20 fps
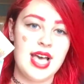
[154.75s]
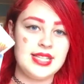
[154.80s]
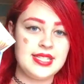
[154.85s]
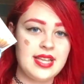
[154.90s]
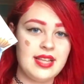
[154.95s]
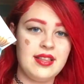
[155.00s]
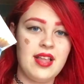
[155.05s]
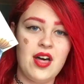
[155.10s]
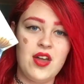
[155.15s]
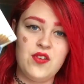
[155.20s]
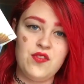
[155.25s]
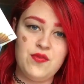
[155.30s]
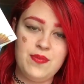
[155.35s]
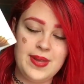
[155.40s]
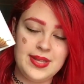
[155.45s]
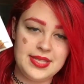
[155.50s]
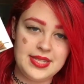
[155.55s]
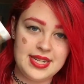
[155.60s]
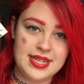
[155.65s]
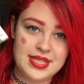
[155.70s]
as a lot of
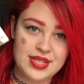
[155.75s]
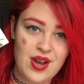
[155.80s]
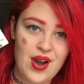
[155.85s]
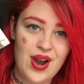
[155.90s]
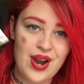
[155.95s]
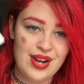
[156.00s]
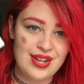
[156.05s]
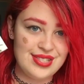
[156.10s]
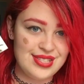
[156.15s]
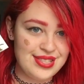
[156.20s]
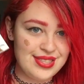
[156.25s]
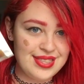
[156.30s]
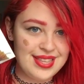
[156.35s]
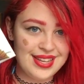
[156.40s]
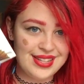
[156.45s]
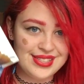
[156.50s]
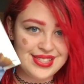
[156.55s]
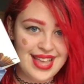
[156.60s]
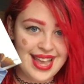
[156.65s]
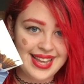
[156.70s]
business cards and
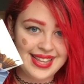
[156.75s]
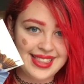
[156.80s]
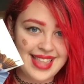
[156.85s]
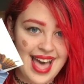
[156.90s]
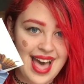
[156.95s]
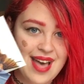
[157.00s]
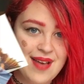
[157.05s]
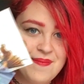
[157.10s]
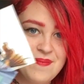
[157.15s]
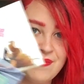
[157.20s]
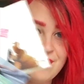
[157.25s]
things like that.